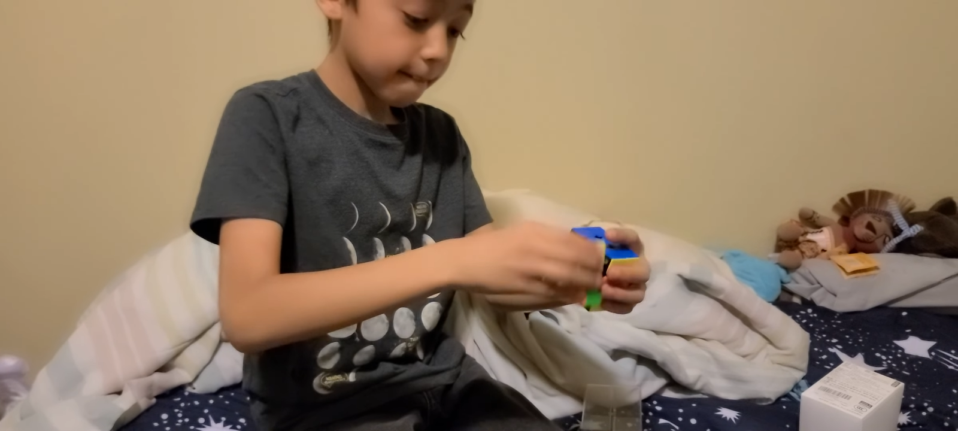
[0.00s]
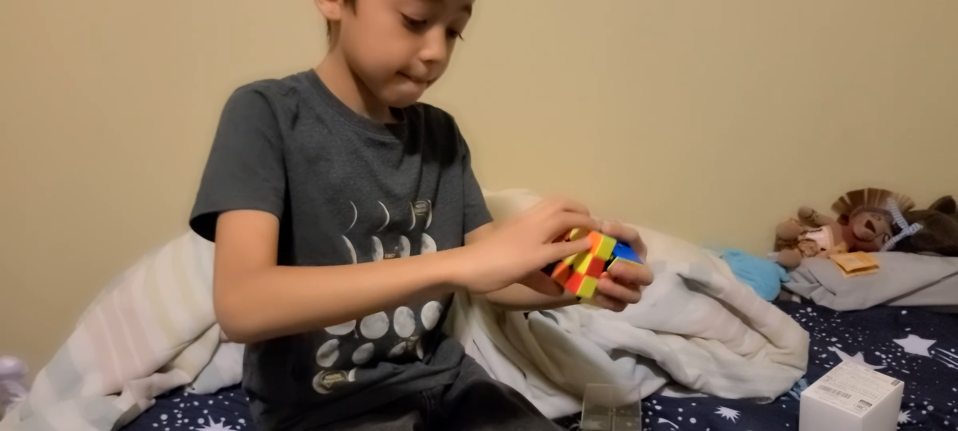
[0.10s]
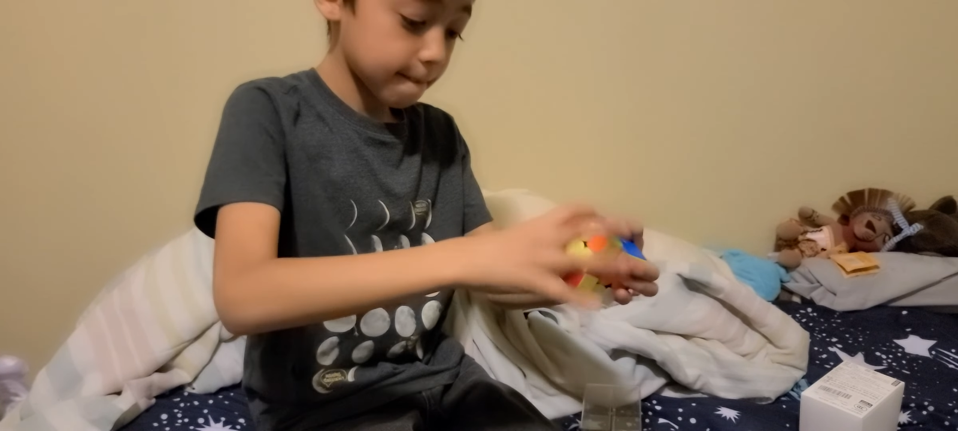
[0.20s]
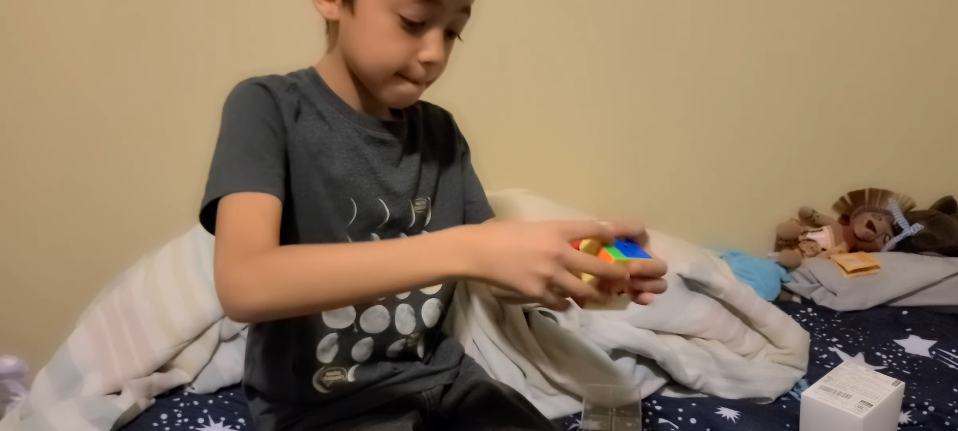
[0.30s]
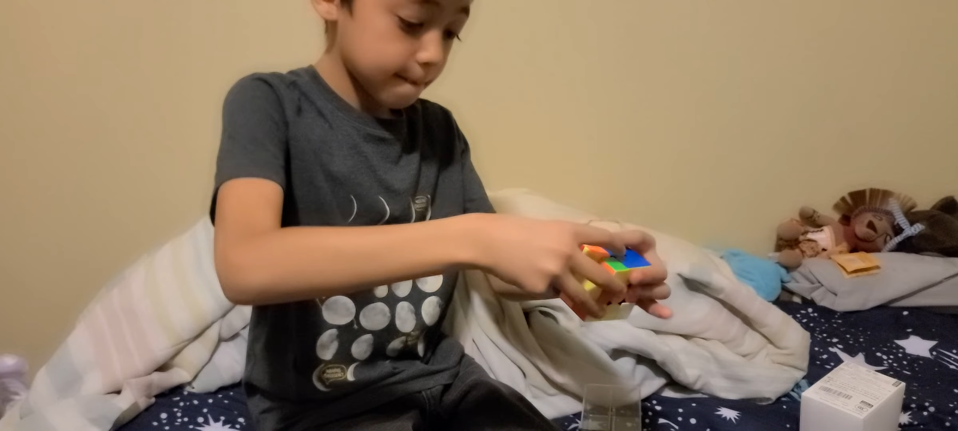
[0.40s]

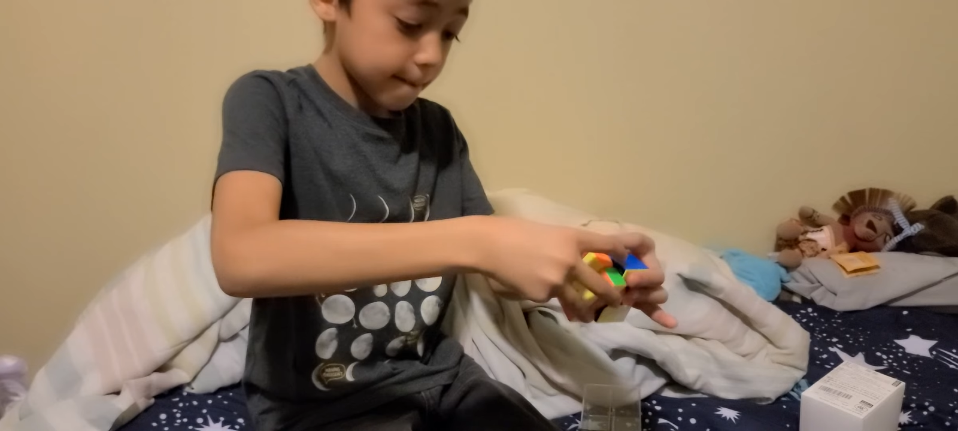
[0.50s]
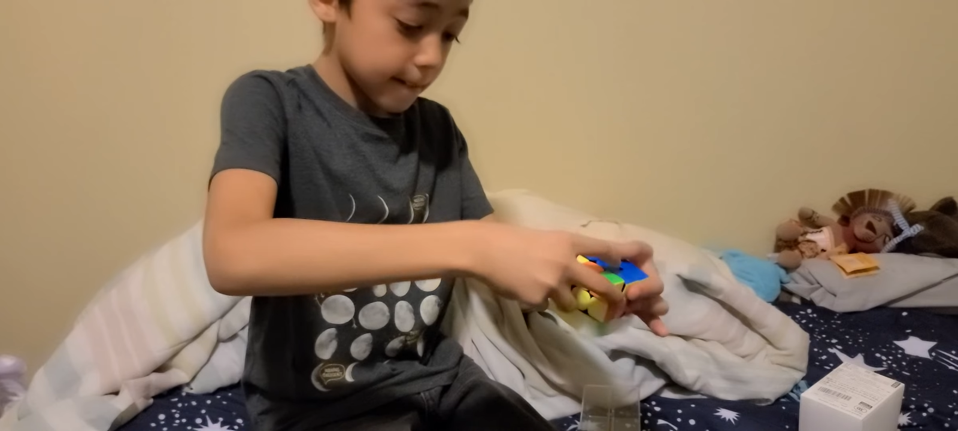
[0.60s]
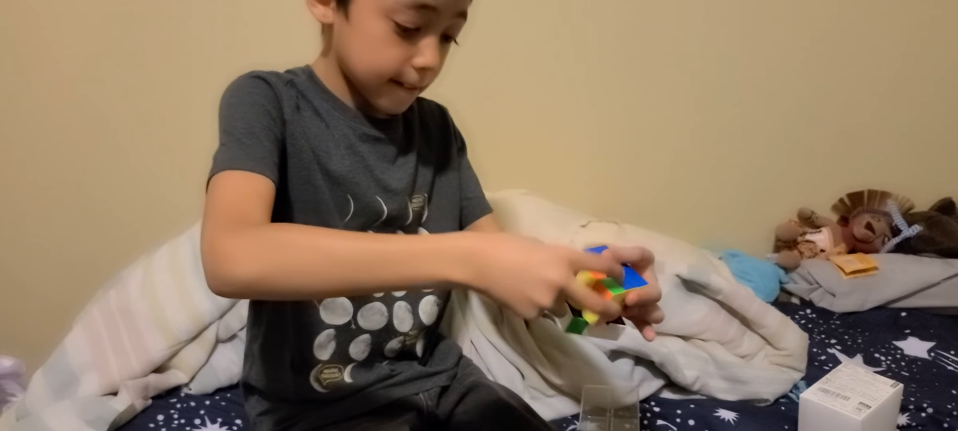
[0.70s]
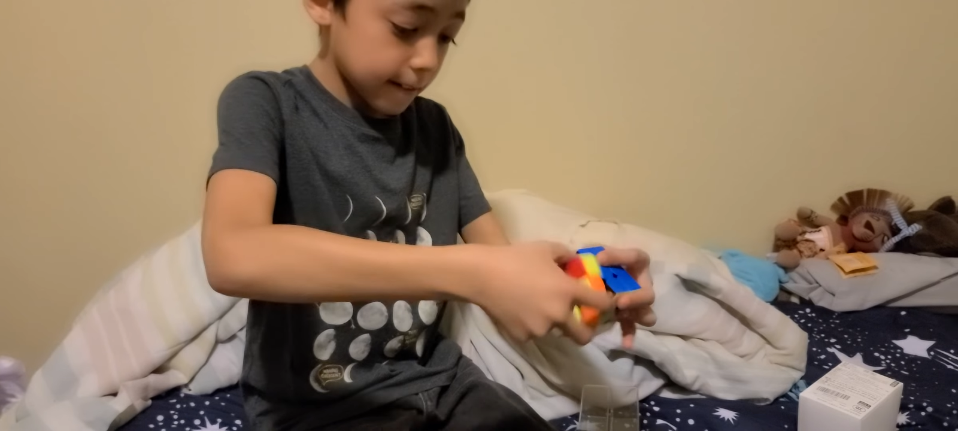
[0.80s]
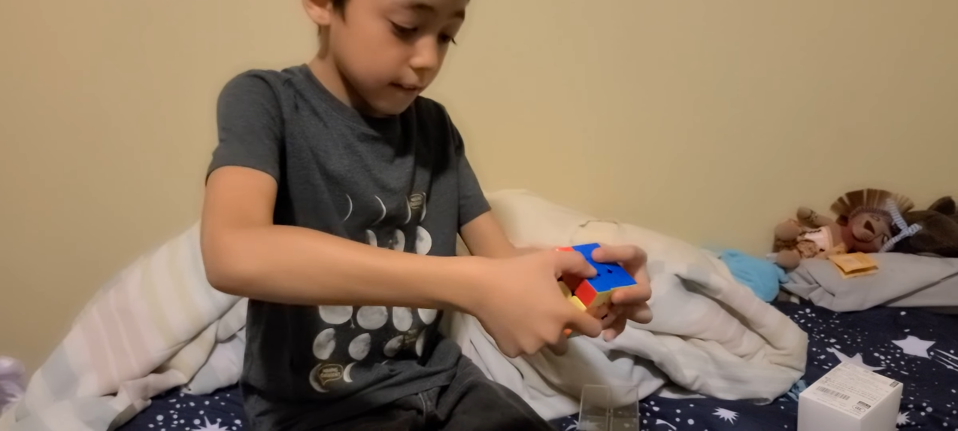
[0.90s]
You're trying to do
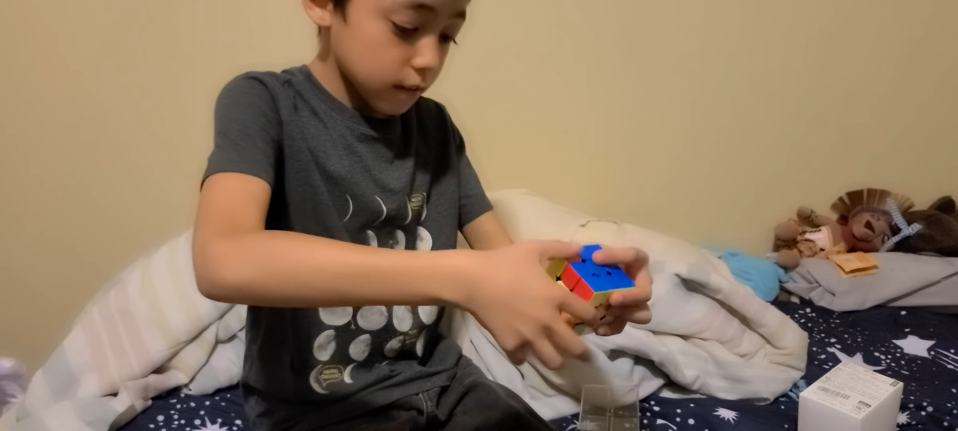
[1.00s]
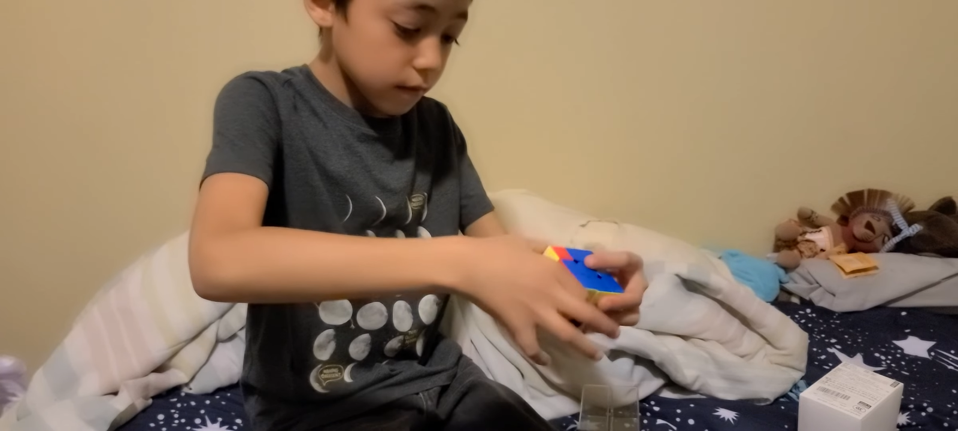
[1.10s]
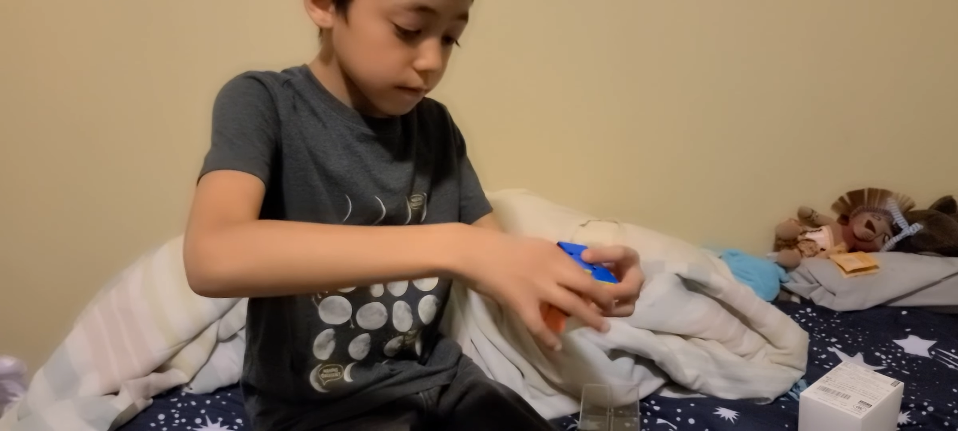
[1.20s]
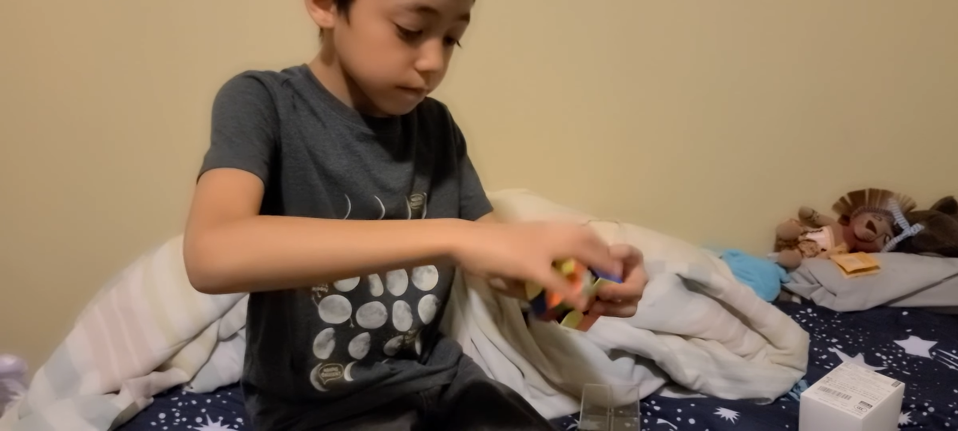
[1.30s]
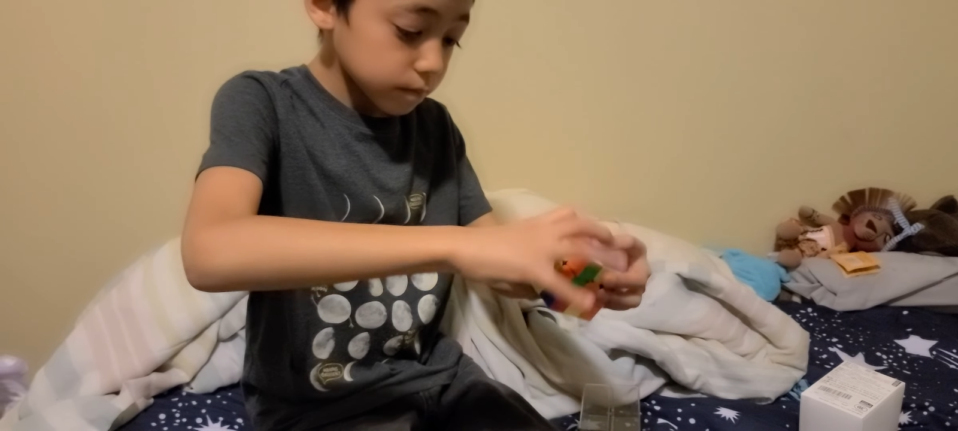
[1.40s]
too fast